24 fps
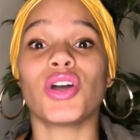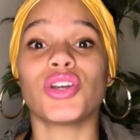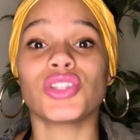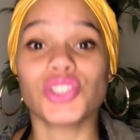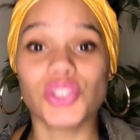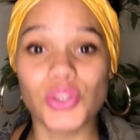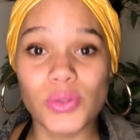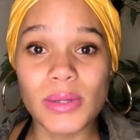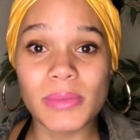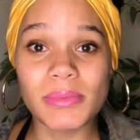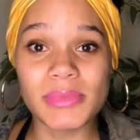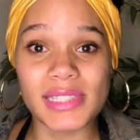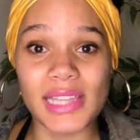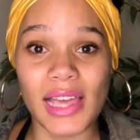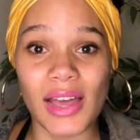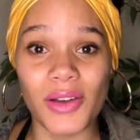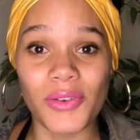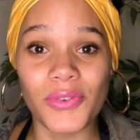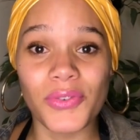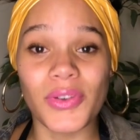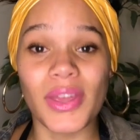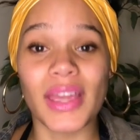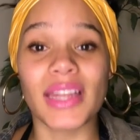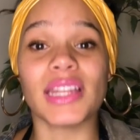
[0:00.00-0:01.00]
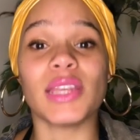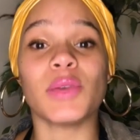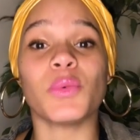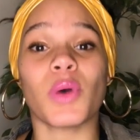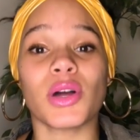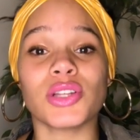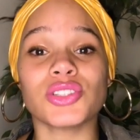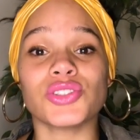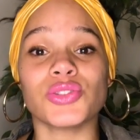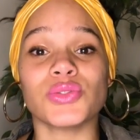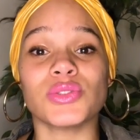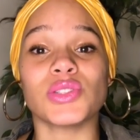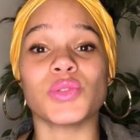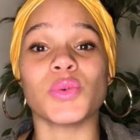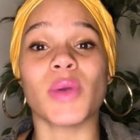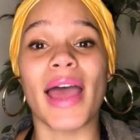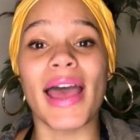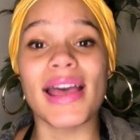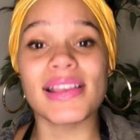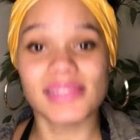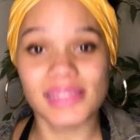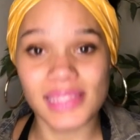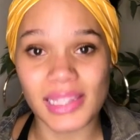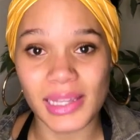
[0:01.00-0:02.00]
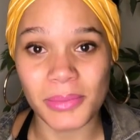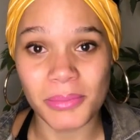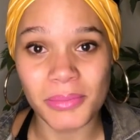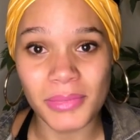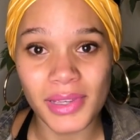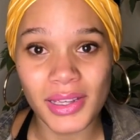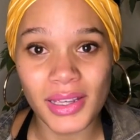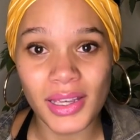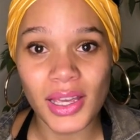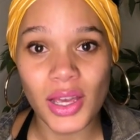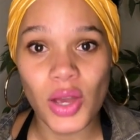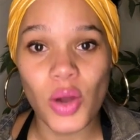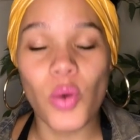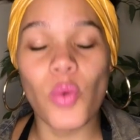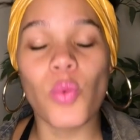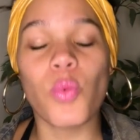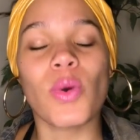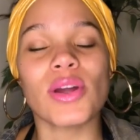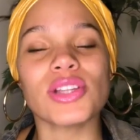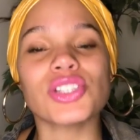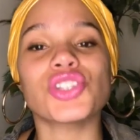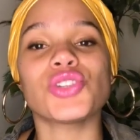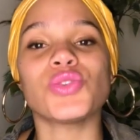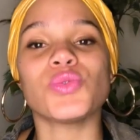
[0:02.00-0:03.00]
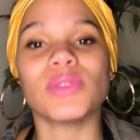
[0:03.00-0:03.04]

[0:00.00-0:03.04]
to himself, and he wants you to ask him what you